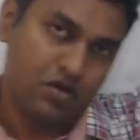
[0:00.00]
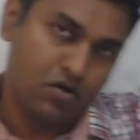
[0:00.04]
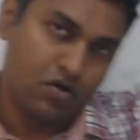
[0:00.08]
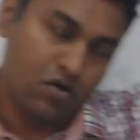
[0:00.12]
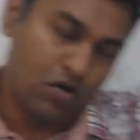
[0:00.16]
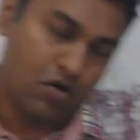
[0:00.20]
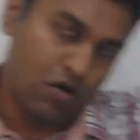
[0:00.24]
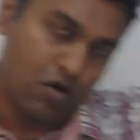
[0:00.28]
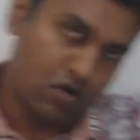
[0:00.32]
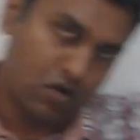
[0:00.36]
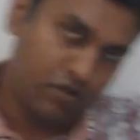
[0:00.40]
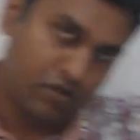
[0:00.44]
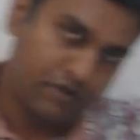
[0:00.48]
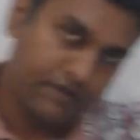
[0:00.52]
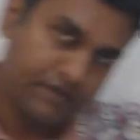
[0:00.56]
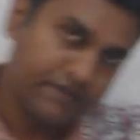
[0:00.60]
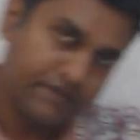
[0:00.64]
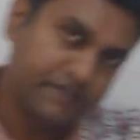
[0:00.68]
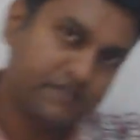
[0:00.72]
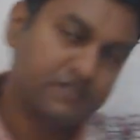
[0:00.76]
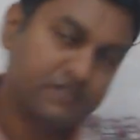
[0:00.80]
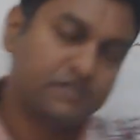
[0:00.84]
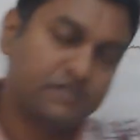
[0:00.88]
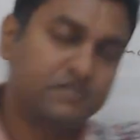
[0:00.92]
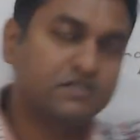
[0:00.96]
on this
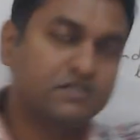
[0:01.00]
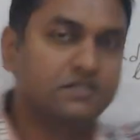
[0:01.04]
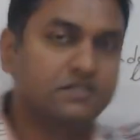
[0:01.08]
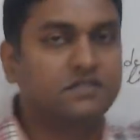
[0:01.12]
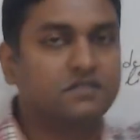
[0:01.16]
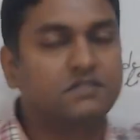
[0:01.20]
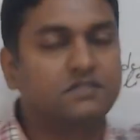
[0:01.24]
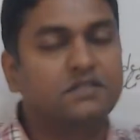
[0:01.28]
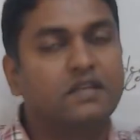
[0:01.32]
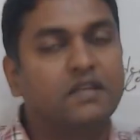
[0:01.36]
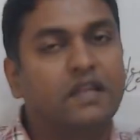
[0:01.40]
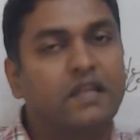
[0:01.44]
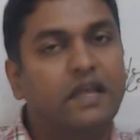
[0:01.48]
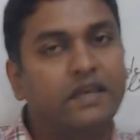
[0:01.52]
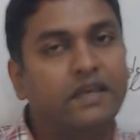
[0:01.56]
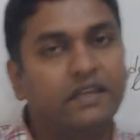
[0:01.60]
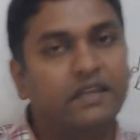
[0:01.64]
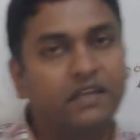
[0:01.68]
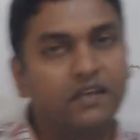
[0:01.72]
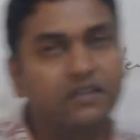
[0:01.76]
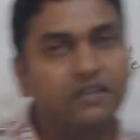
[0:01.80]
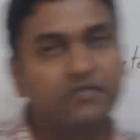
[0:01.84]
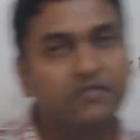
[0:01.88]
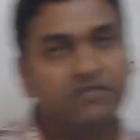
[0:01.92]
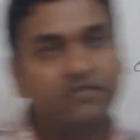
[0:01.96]
line
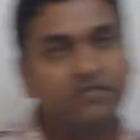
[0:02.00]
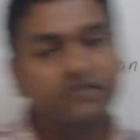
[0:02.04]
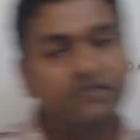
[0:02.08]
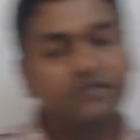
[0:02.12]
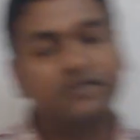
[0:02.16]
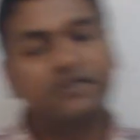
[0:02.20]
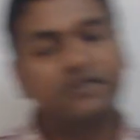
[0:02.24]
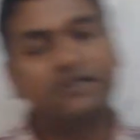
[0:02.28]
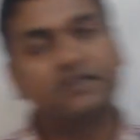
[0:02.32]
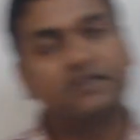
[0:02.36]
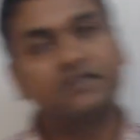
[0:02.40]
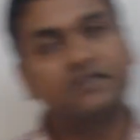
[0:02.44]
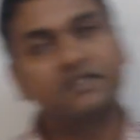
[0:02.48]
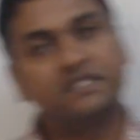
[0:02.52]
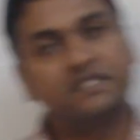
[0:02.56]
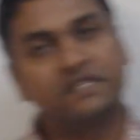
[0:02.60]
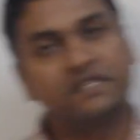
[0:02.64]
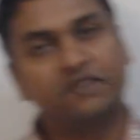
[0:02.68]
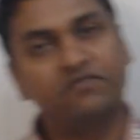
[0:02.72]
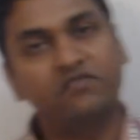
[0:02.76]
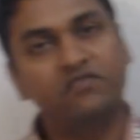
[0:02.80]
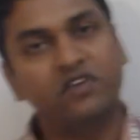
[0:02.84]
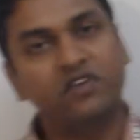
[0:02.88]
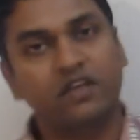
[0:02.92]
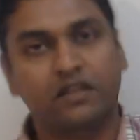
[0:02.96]

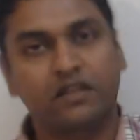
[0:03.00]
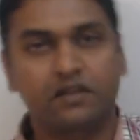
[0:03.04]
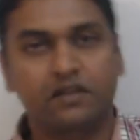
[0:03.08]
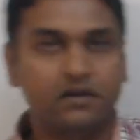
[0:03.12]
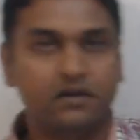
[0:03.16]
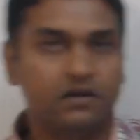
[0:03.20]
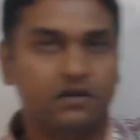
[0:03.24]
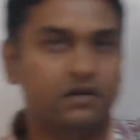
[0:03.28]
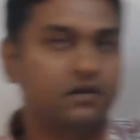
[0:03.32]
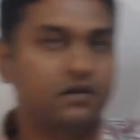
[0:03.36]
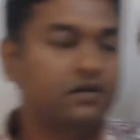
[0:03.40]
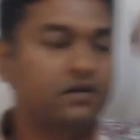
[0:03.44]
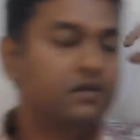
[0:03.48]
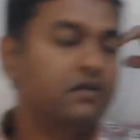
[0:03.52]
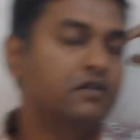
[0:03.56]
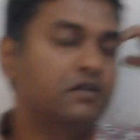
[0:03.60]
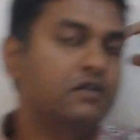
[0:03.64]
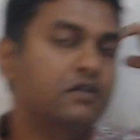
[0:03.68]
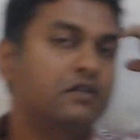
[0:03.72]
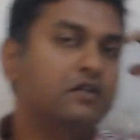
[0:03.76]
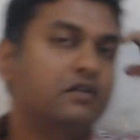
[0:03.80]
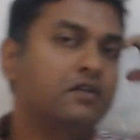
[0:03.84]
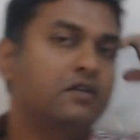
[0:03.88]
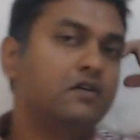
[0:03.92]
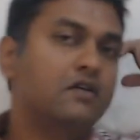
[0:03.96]
somewhere
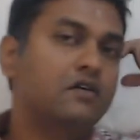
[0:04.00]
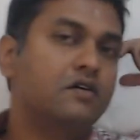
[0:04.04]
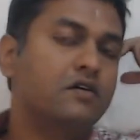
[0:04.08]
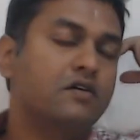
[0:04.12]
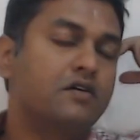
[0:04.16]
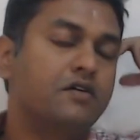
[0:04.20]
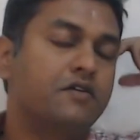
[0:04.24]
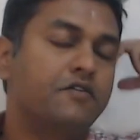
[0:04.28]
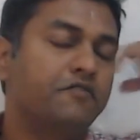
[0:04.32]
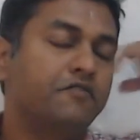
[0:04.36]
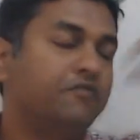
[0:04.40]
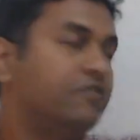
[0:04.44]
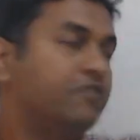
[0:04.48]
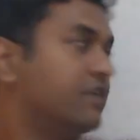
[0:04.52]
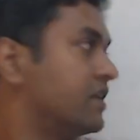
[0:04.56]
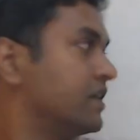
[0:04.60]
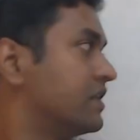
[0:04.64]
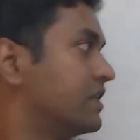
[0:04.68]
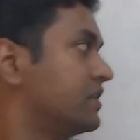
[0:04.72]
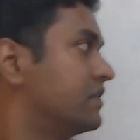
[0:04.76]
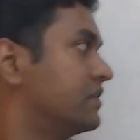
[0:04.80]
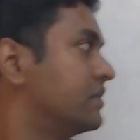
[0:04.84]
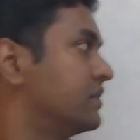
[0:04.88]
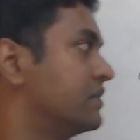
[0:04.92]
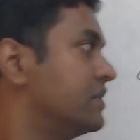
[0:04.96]
where
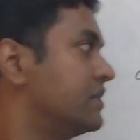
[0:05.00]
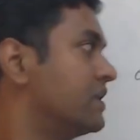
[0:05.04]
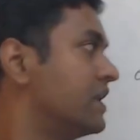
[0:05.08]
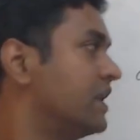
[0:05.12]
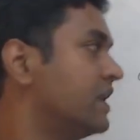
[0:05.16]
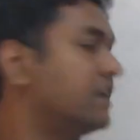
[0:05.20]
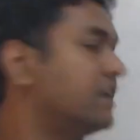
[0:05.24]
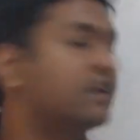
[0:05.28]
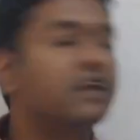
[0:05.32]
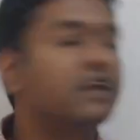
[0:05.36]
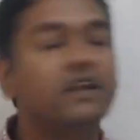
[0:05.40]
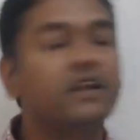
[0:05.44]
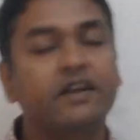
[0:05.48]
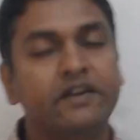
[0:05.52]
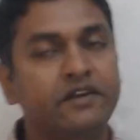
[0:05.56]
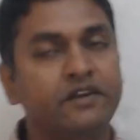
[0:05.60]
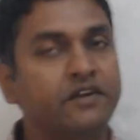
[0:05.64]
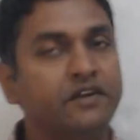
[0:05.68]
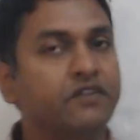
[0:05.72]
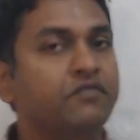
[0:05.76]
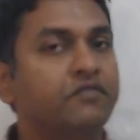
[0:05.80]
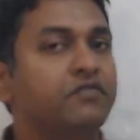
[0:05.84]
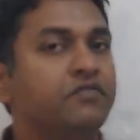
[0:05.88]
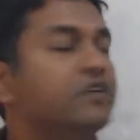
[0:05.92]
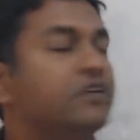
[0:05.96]
the net electric
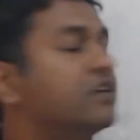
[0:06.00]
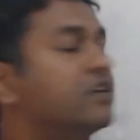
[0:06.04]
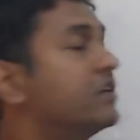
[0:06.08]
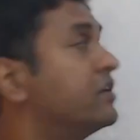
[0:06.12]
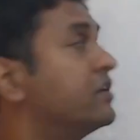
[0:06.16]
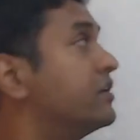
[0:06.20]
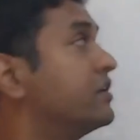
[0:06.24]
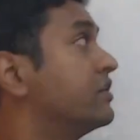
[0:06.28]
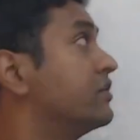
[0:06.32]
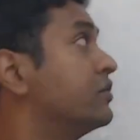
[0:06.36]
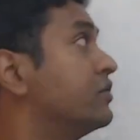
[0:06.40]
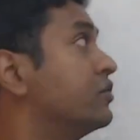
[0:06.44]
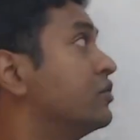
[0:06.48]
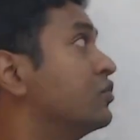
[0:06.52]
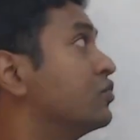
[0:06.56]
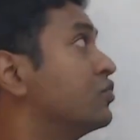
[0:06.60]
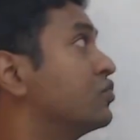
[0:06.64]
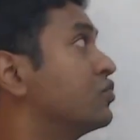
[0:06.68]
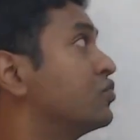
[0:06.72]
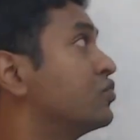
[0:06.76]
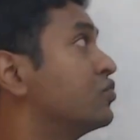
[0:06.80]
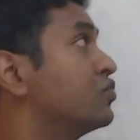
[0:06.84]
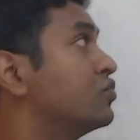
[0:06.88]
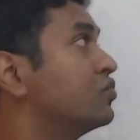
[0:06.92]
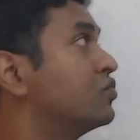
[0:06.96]
field due to
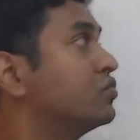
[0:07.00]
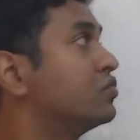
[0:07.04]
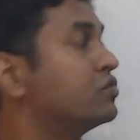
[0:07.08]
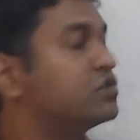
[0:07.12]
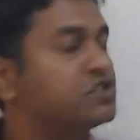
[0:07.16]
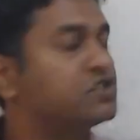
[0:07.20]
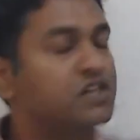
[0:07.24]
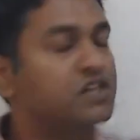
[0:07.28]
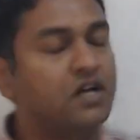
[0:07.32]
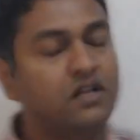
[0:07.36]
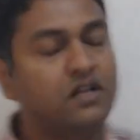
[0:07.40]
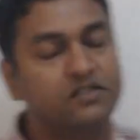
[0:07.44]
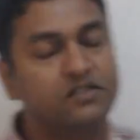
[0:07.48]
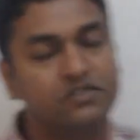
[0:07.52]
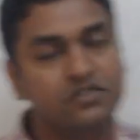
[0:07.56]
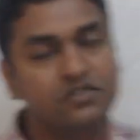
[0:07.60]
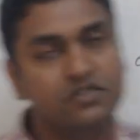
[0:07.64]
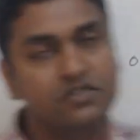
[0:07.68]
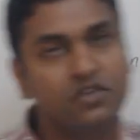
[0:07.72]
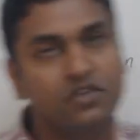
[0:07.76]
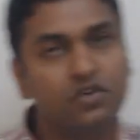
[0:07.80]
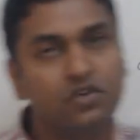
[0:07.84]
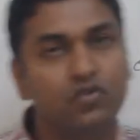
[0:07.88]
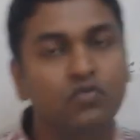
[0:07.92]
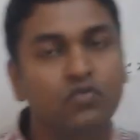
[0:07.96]
charges
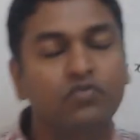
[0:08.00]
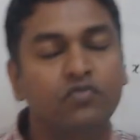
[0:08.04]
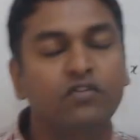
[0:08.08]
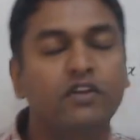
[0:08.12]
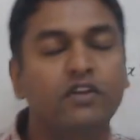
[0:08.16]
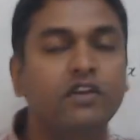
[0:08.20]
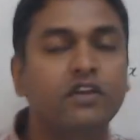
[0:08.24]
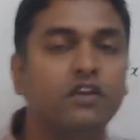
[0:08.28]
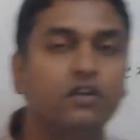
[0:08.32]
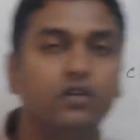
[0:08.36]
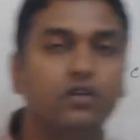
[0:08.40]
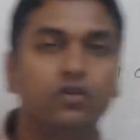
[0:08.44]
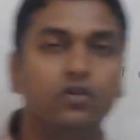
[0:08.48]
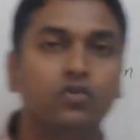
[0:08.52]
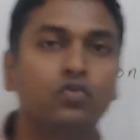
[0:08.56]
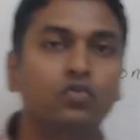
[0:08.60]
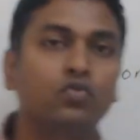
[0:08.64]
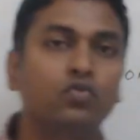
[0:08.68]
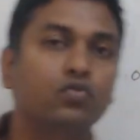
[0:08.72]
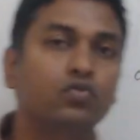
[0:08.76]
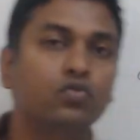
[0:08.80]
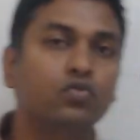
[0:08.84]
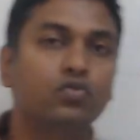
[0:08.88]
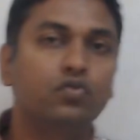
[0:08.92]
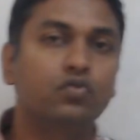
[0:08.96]
Q1 and Q2
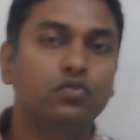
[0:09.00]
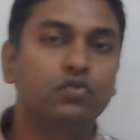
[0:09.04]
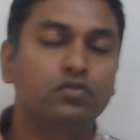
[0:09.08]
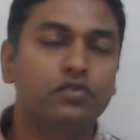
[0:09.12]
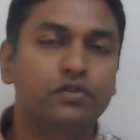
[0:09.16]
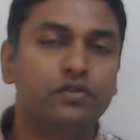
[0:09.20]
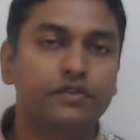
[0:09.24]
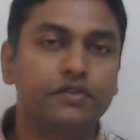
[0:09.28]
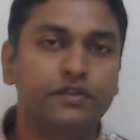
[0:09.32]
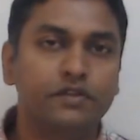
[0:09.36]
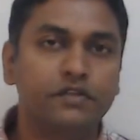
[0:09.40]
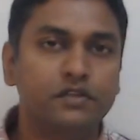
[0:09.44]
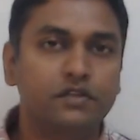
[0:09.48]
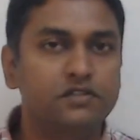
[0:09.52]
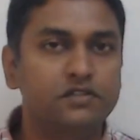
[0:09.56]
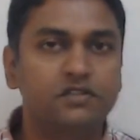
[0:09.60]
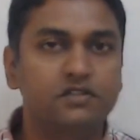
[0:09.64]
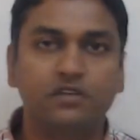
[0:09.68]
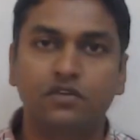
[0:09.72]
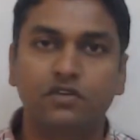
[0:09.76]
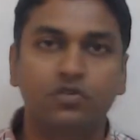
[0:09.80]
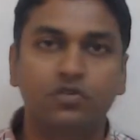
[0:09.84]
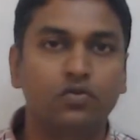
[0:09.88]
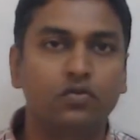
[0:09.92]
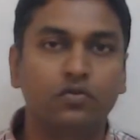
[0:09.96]
is
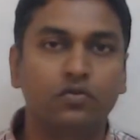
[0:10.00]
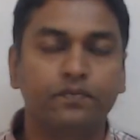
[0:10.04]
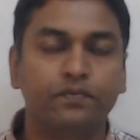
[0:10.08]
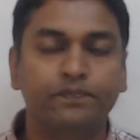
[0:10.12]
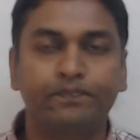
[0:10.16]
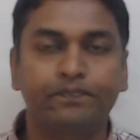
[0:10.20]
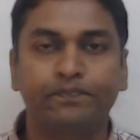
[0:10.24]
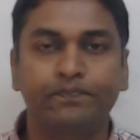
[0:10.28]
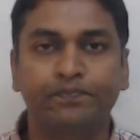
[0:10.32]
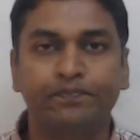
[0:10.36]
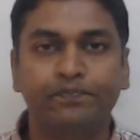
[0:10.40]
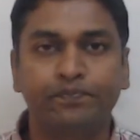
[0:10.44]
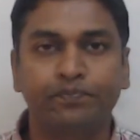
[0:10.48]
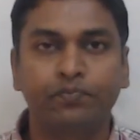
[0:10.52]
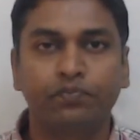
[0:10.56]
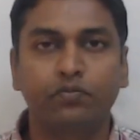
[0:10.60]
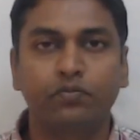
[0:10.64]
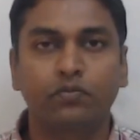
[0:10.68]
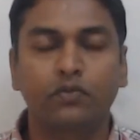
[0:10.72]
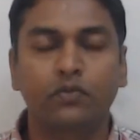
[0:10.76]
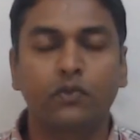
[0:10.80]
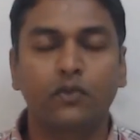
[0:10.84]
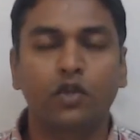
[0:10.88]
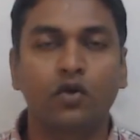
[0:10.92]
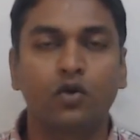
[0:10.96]
zero.
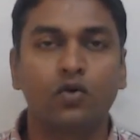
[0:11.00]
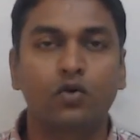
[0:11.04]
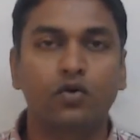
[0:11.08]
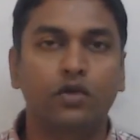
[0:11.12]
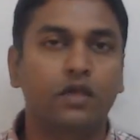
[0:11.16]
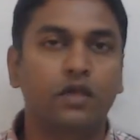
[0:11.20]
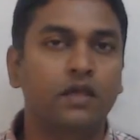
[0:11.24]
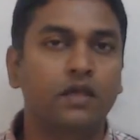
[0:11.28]
Okay,